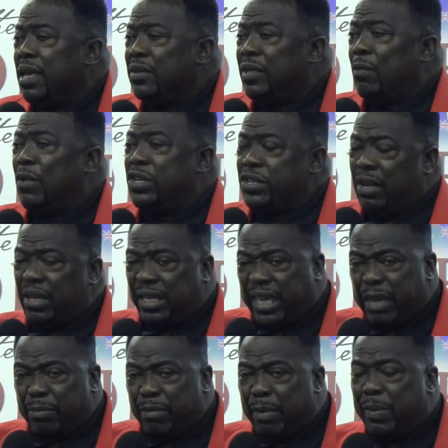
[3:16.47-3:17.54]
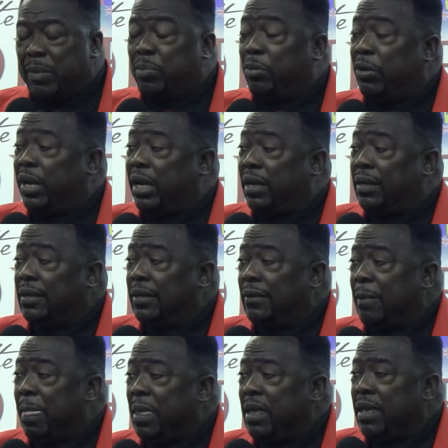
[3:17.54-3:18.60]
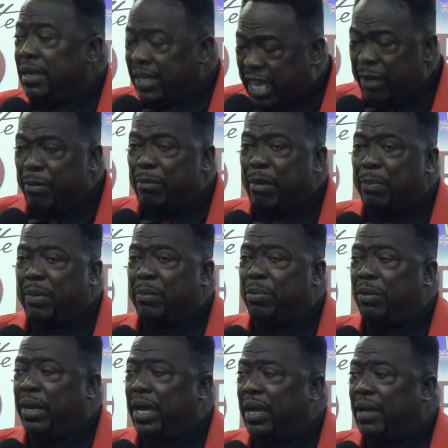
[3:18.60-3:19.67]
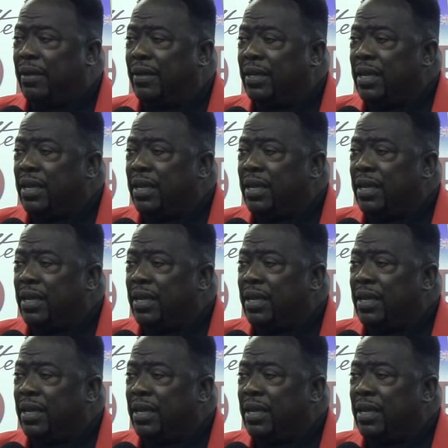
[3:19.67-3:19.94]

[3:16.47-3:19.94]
So I want y'all to keep him up in prayer. Keep him up in prayer.